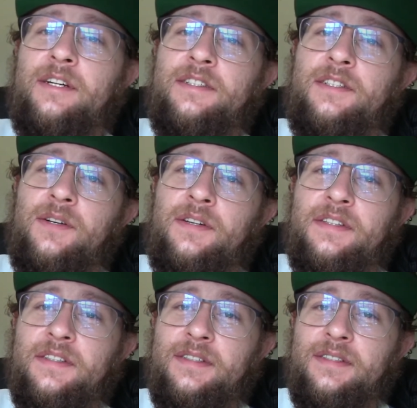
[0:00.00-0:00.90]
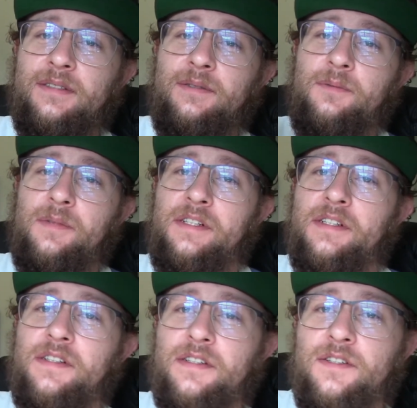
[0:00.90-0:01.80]
So on this we
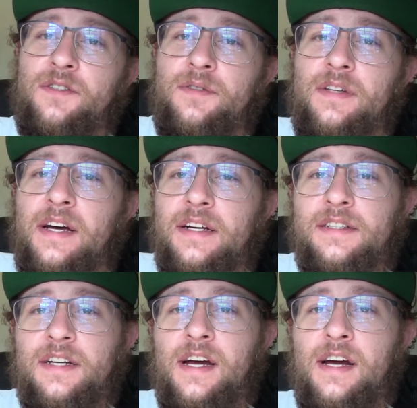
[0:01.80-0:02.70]
just do that,